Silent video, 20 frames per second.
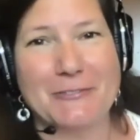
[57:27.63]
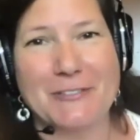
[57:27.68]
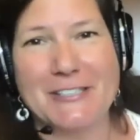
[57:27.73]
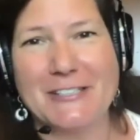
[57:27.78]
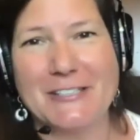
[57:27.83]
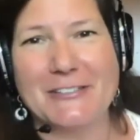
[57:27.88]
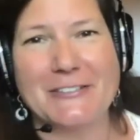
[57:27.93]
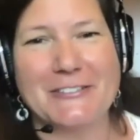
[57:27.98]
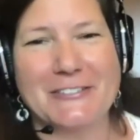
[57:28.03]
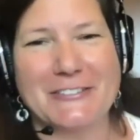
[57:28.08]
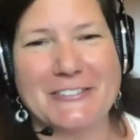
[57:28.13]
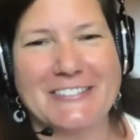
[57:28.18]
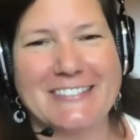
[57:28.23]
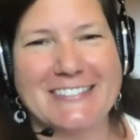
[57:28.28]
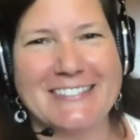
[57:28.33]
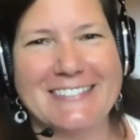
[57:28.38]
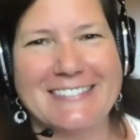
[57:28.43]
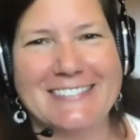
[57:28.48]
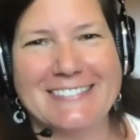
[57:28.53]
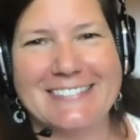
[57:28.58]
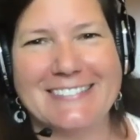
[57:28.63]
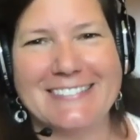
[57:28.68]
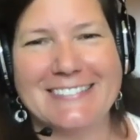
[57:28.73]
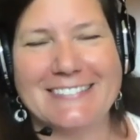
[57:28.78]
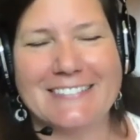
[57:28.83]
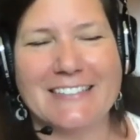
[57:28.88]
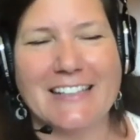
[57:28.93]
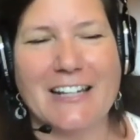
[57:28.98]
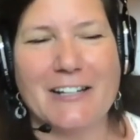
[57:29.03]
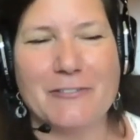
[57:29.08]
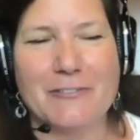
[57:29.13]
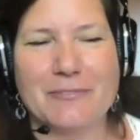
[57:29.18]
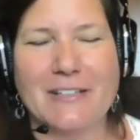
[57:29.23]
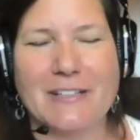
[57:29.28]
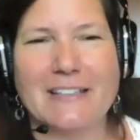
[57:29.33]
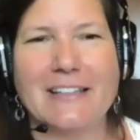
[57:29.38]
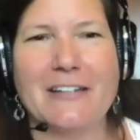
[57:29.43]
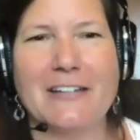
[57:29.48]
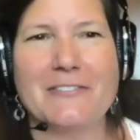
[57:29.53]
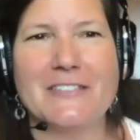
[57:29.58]
So yeah,
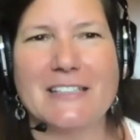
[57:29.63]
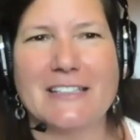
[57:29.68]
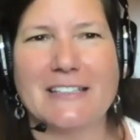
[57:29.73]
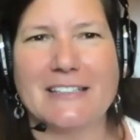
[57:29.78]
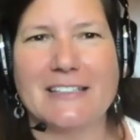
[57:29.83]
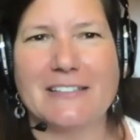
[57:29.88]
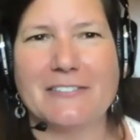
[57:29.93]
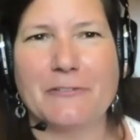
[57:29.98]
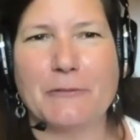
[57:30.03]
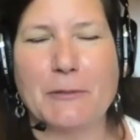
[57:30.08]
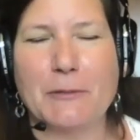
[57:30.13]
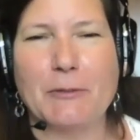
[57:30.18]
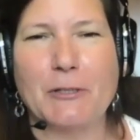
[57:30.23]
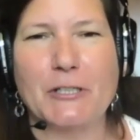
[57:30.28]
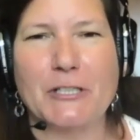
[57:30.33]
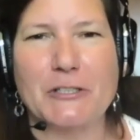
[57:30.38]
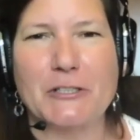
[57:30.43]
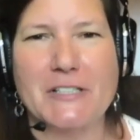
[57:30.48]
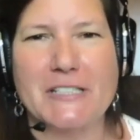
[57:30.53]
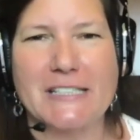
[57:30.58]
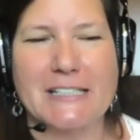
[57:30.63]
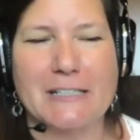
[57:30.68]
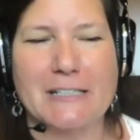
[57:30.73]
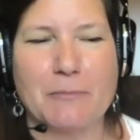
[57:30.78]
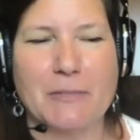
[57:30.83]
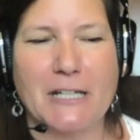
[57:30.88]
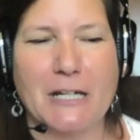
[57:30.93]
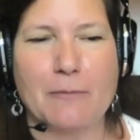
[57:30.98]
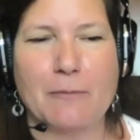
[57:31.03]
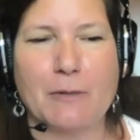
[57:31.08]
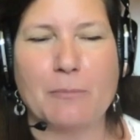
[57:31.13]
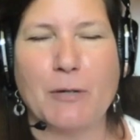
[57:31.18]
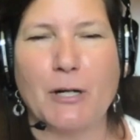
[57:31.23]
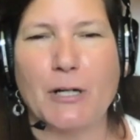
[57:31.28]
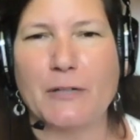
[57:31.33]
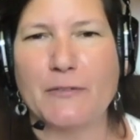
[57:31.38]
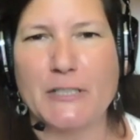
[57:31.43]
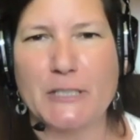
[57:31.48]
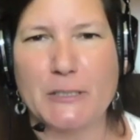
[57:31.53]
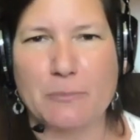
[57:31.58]
I'd love to, if people are interested in becoming
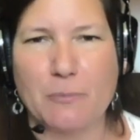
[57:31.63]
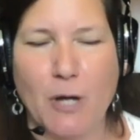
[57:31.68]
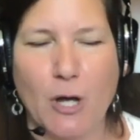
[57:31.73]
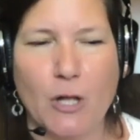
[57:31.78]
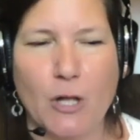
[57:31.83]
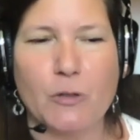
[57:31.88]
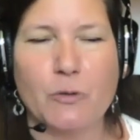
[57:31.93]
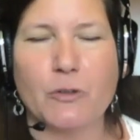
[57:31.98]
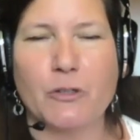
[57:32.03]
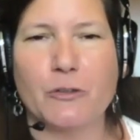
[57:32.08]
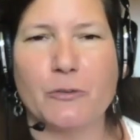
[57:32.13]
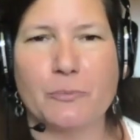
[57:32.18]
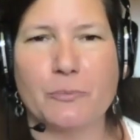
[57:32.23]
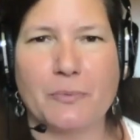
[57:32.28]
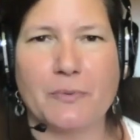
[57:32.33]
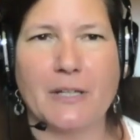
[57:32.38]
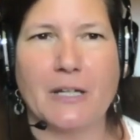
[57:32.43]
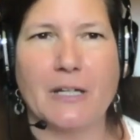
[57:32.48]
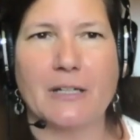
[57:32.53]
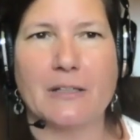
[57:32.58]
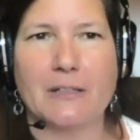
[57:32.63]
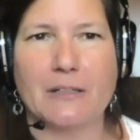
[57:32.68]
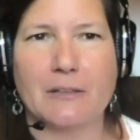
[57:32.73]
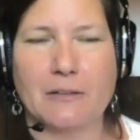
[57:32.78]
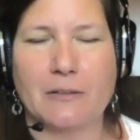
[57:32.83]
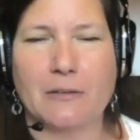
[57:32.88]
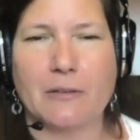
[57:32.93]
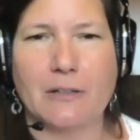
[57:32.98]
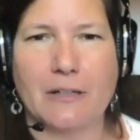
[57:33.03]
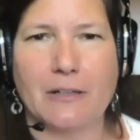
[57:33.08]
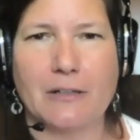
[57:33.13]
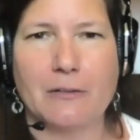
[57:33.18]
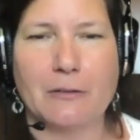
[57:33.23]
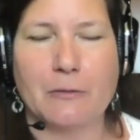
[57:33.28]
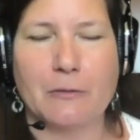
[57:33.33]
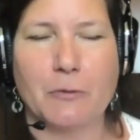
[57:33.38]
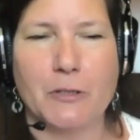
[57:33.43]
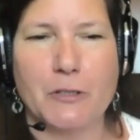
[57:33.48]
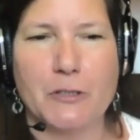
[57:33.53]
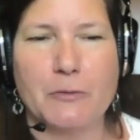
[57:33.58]
part of a small group that
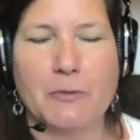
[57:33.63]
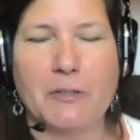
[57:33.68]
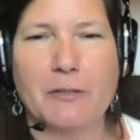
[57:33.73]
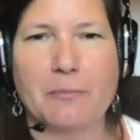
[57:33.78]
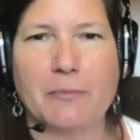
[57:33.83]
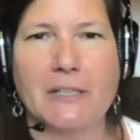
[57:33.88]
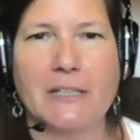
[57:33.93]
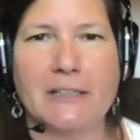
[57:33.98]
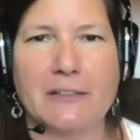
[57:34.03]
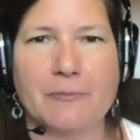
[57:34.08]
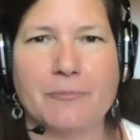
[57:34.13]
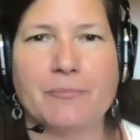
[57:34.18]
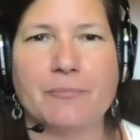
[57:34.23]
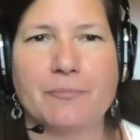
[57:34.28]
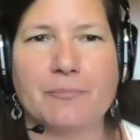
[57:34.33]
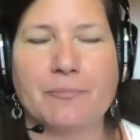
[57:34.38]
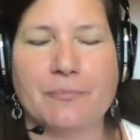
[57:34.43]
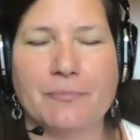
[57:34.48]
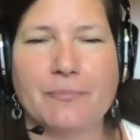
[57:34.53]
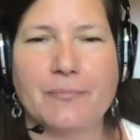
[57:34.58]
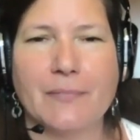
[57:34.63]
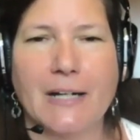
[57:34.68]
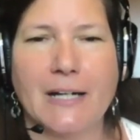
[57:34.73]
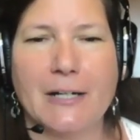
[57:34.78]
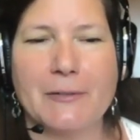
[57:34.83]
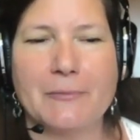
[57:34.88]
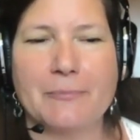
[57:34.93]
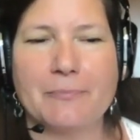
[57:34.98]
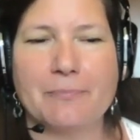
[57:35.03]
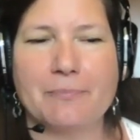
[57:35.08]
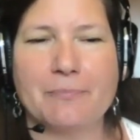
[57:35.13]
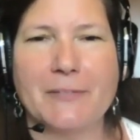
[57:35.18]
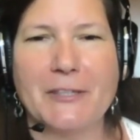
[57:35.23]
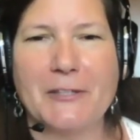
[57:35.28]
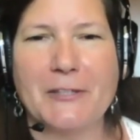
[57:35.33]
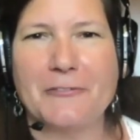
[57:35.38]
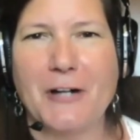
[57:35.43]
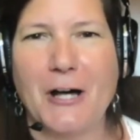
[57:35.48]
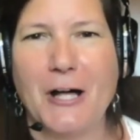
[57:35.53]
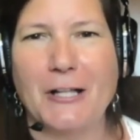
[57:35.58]
works with me in
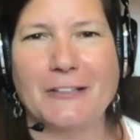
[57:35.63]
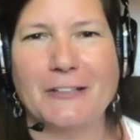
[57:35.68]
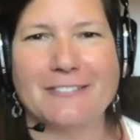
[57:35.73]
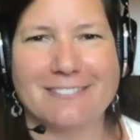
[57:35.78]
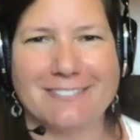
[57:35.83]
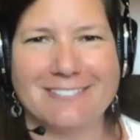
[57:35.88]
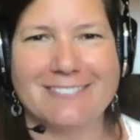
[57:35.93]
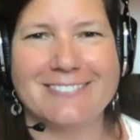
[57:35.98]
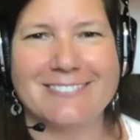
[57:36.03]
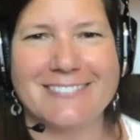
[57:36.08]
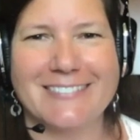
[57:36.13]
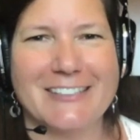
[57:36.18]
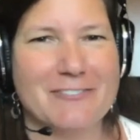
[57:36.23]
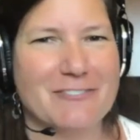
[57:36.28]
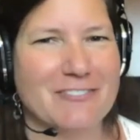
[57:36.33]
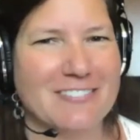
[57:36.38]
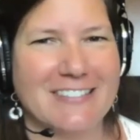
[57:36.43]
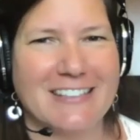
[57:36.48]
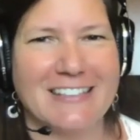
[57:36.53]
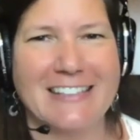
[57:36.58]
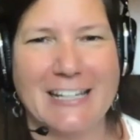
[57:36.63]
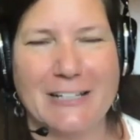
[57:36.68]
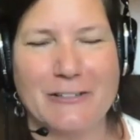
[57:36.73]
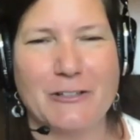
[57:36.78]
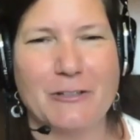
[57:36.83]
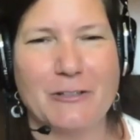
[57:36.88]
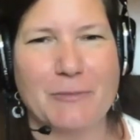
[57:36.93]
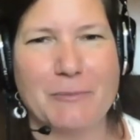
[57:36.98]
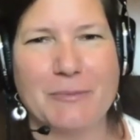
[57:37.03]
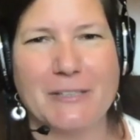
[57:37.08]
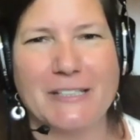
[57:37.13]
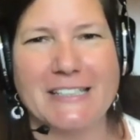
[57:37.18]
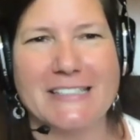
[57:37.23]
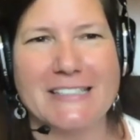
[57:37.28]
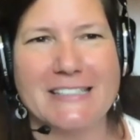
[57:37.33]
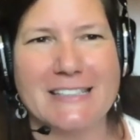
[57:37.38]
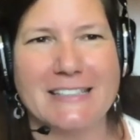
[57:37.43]
the fall, connect with me, please.